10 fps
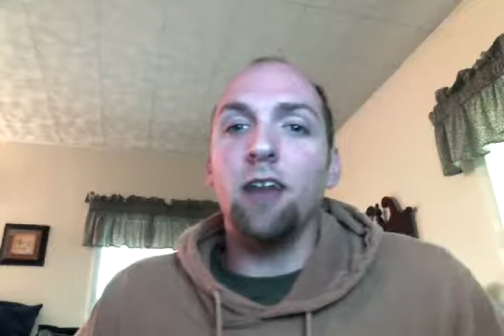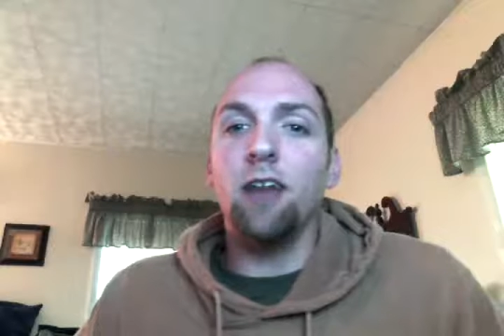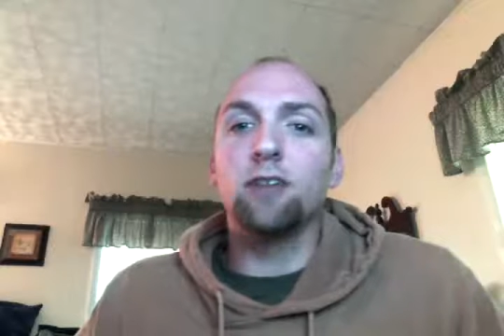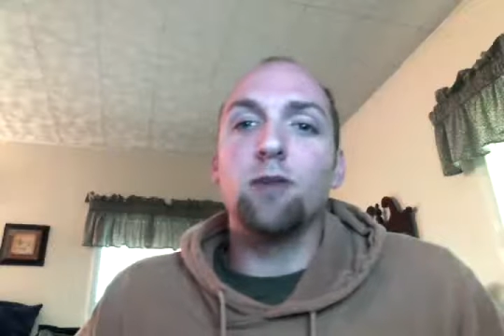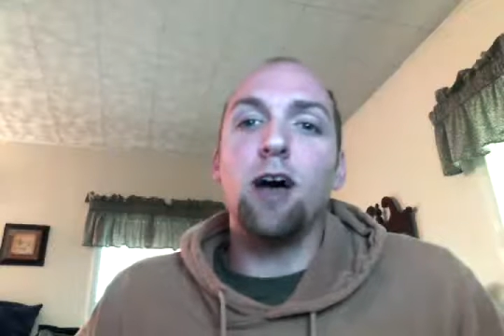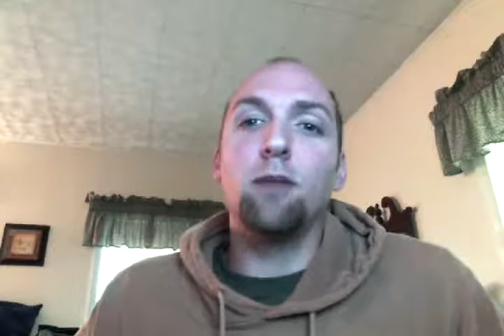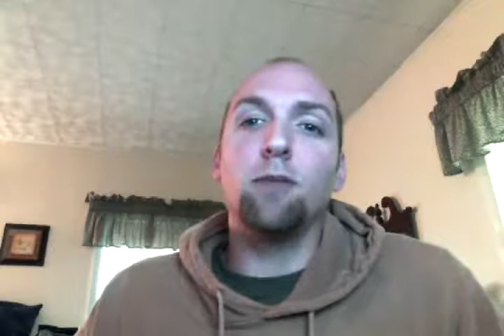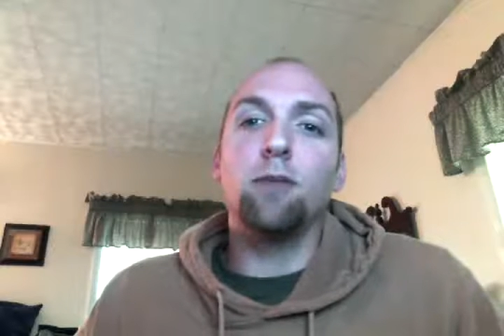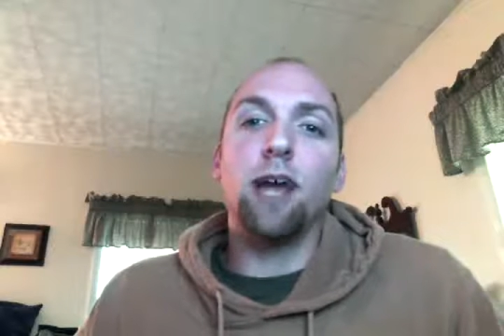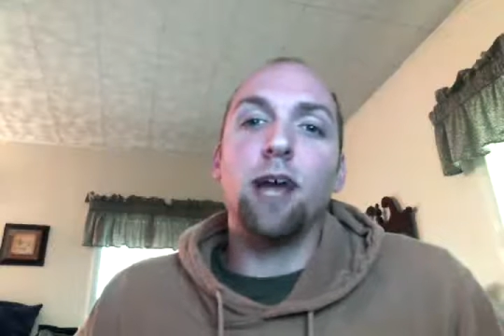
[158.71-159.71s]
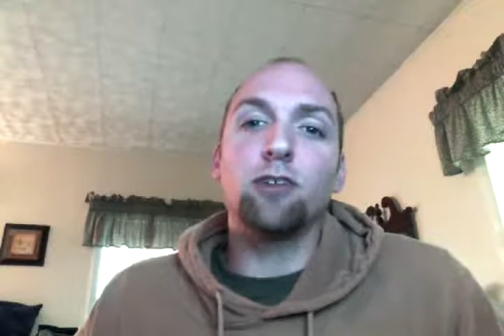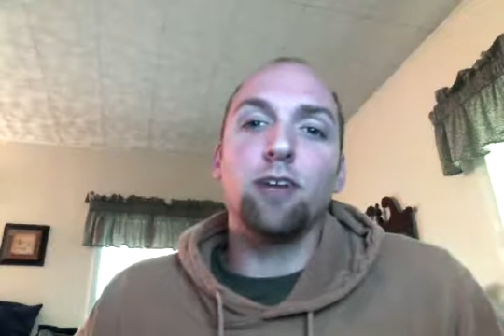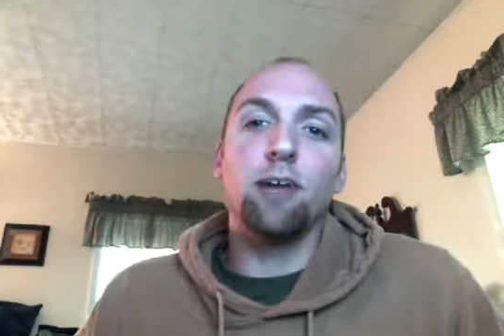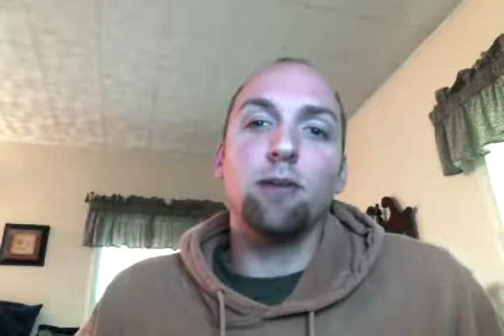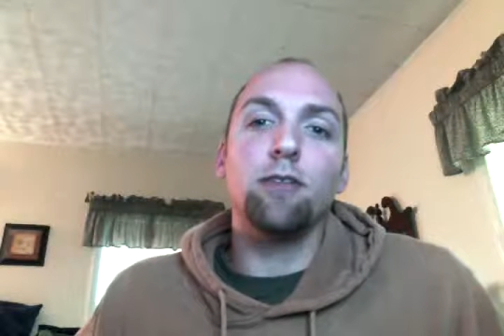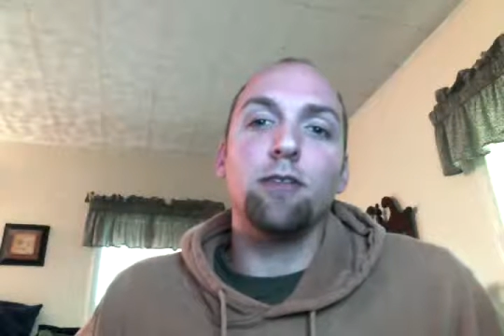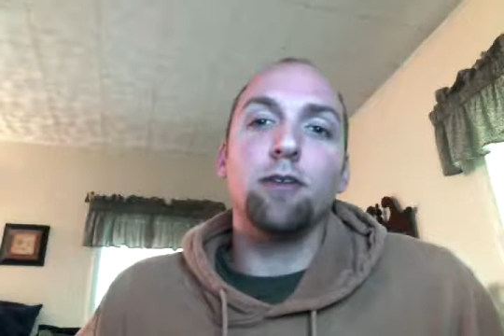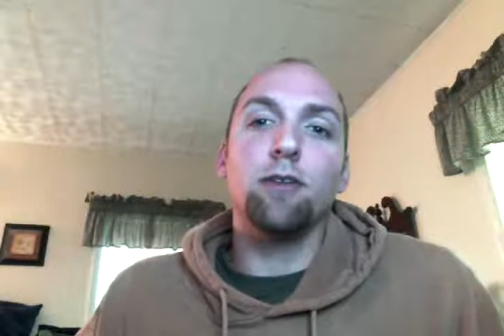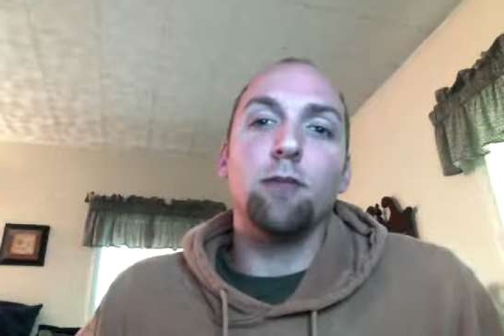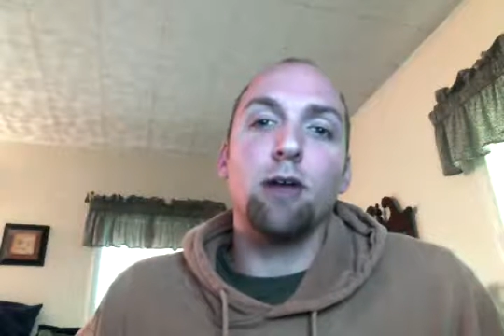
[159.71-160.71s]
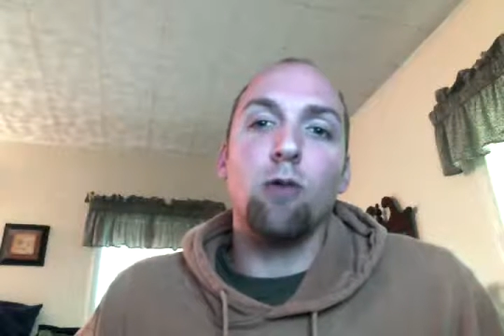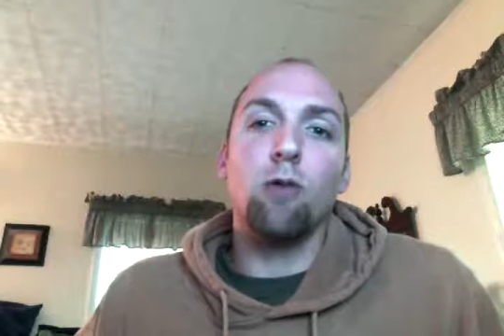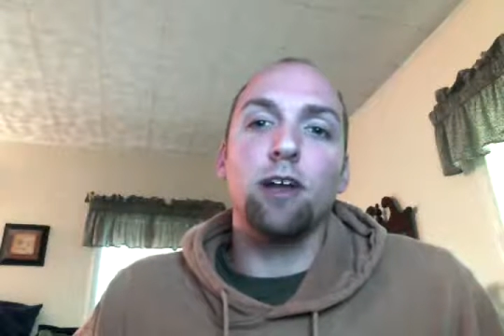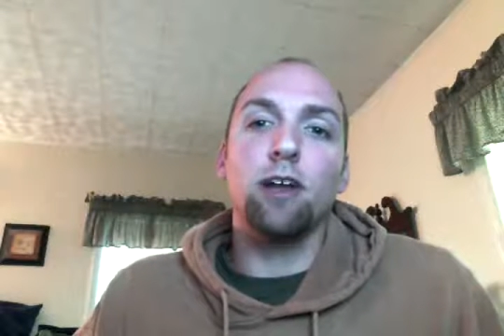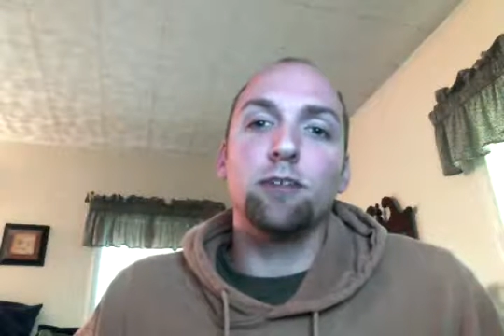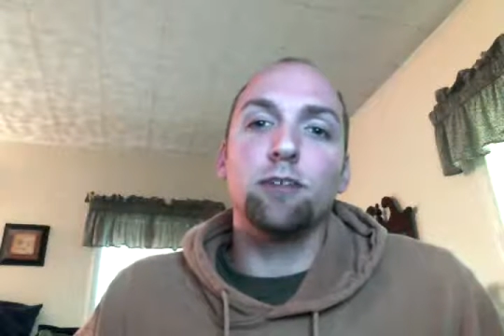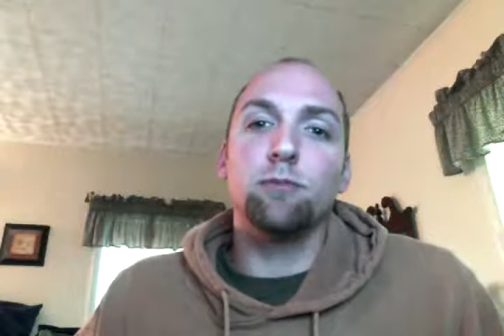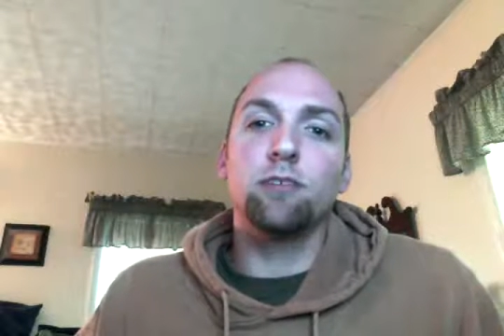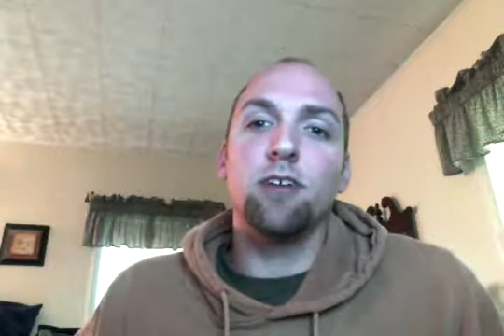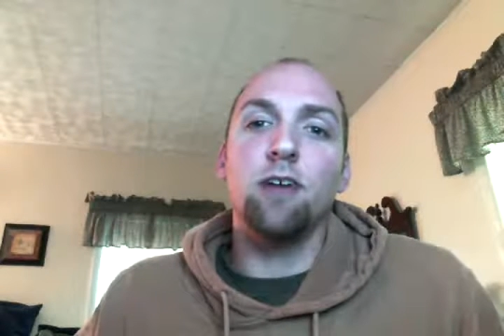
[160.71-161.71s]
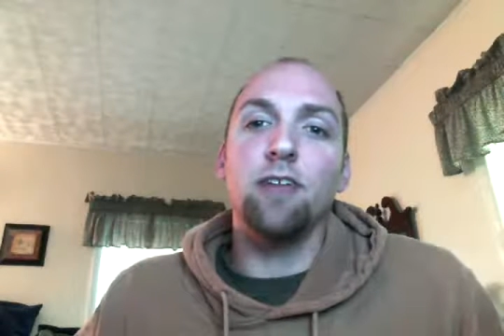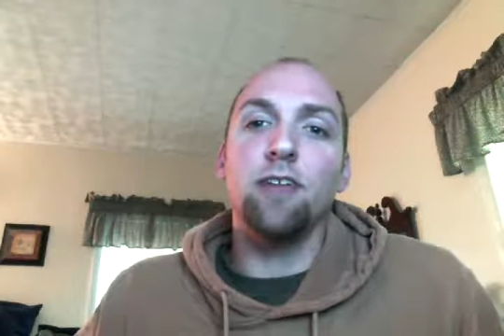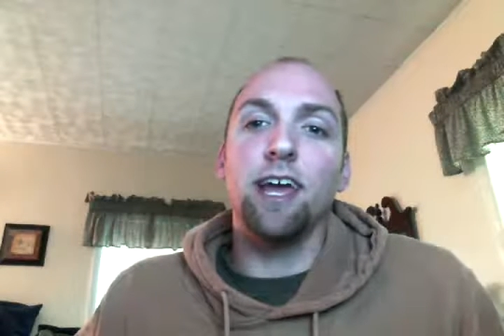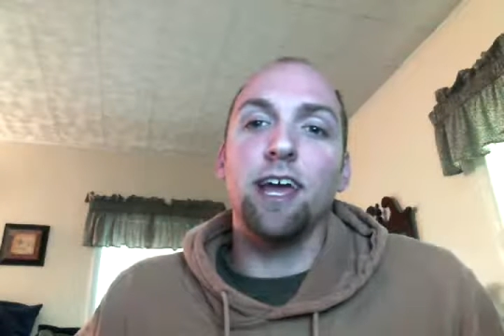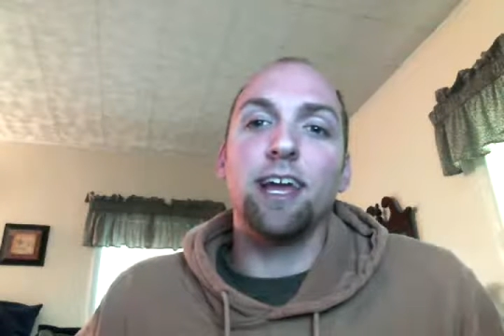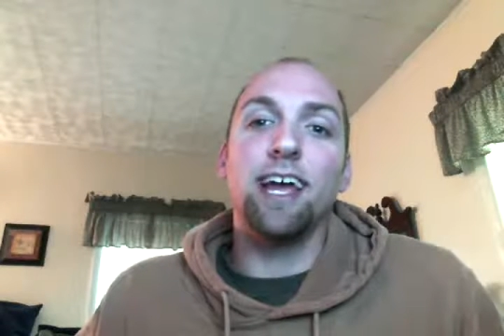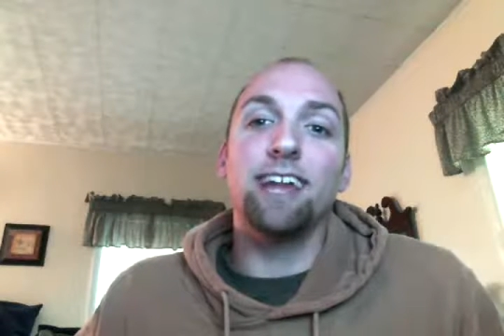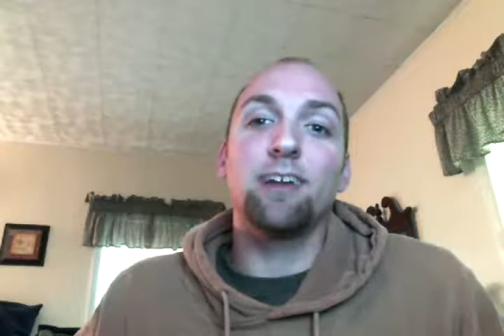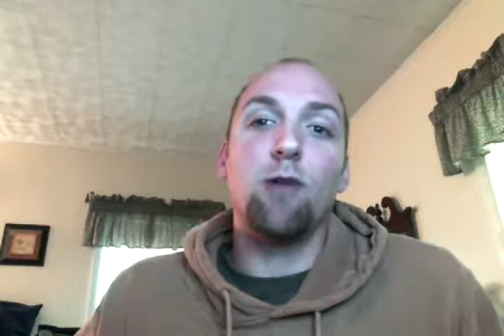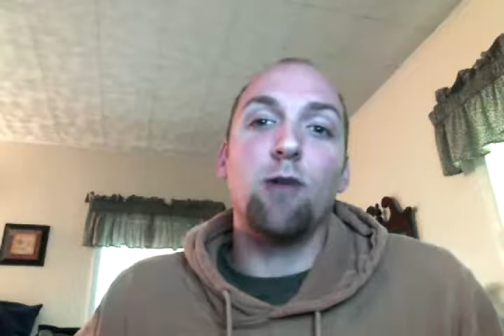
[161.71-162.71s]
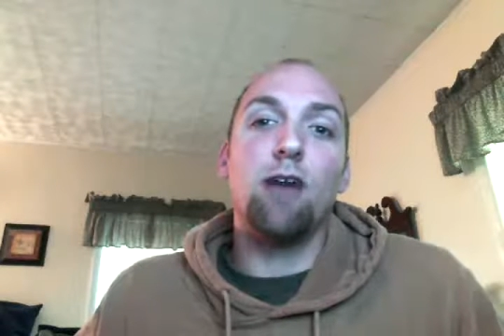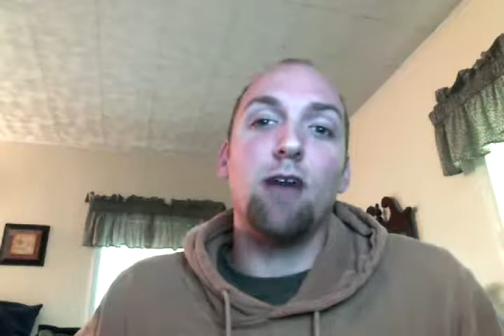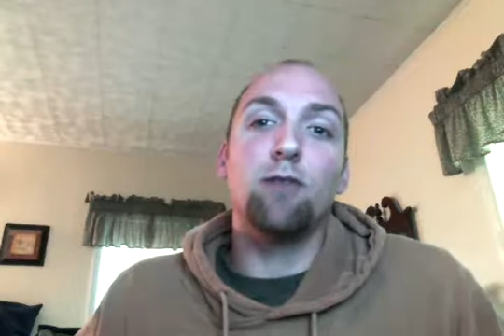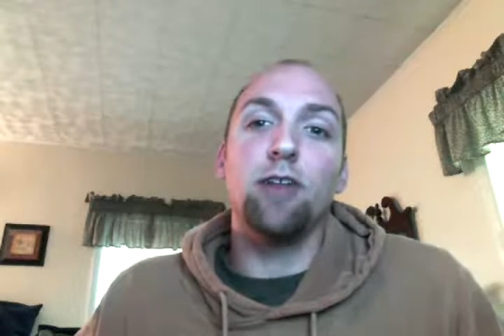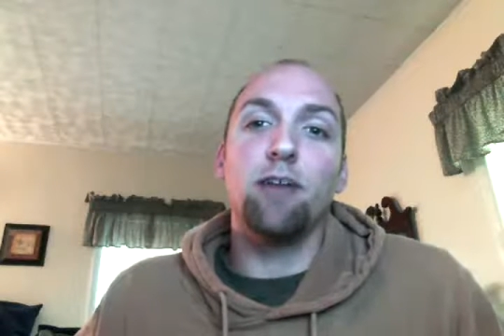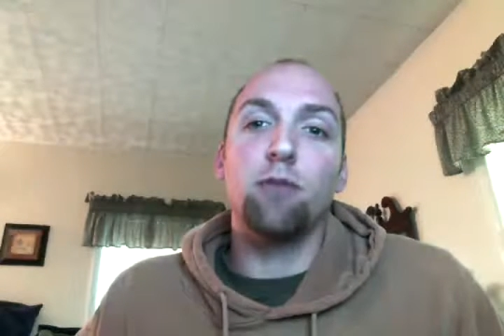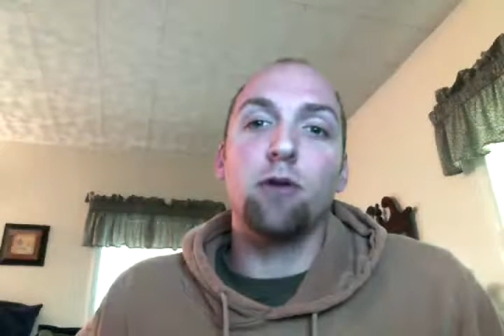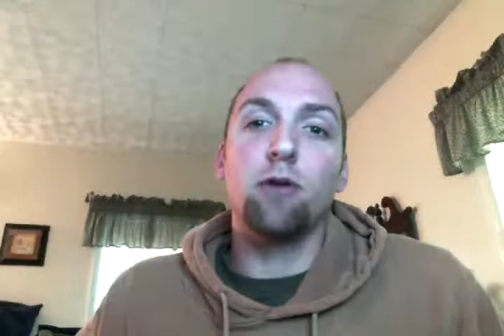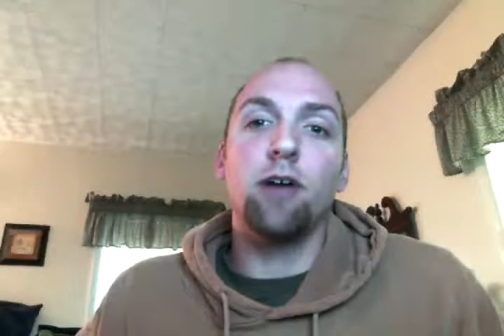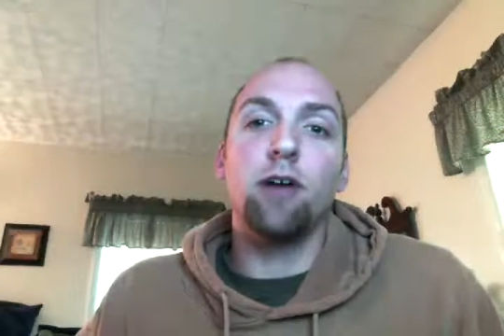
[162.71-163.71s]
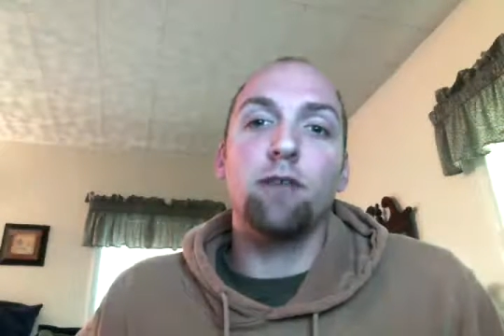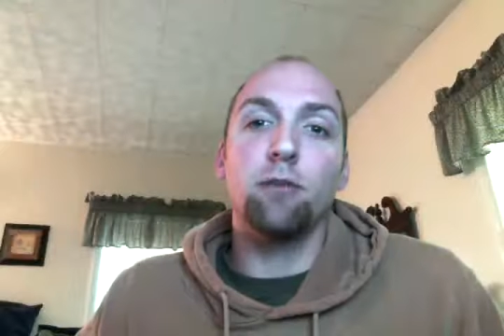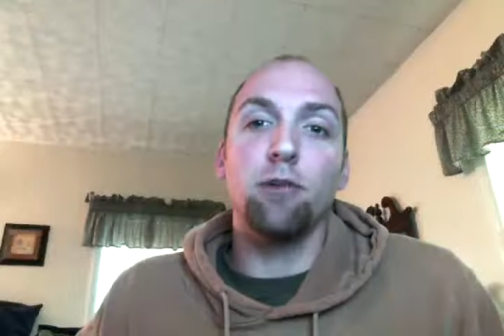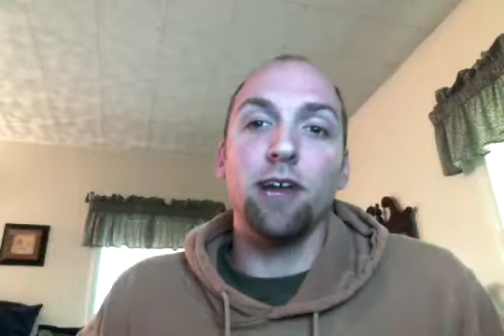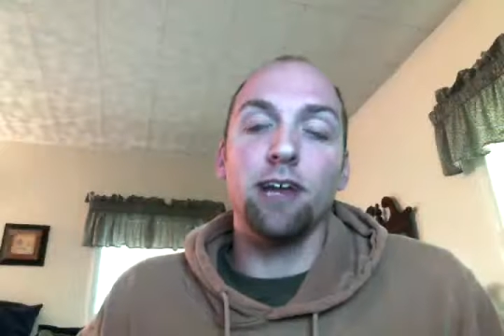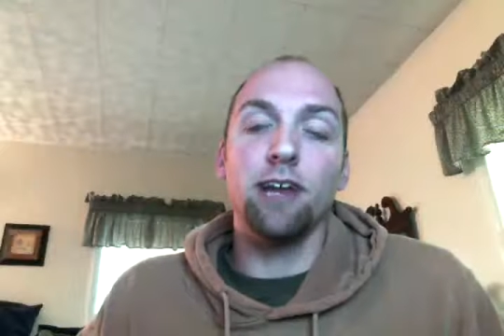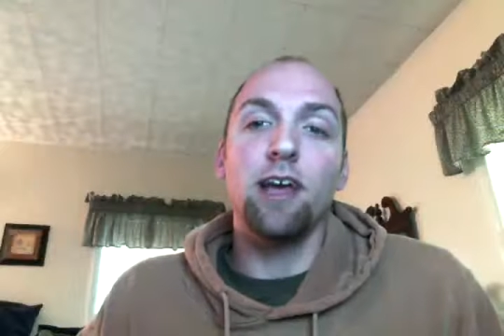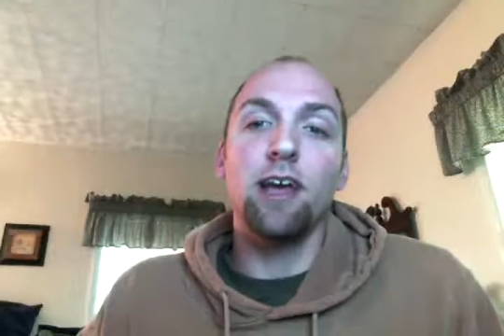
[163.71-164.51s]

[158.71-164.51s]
This will help actually get rid of the microorganisms of the ick in the gravel that have broken off the breed.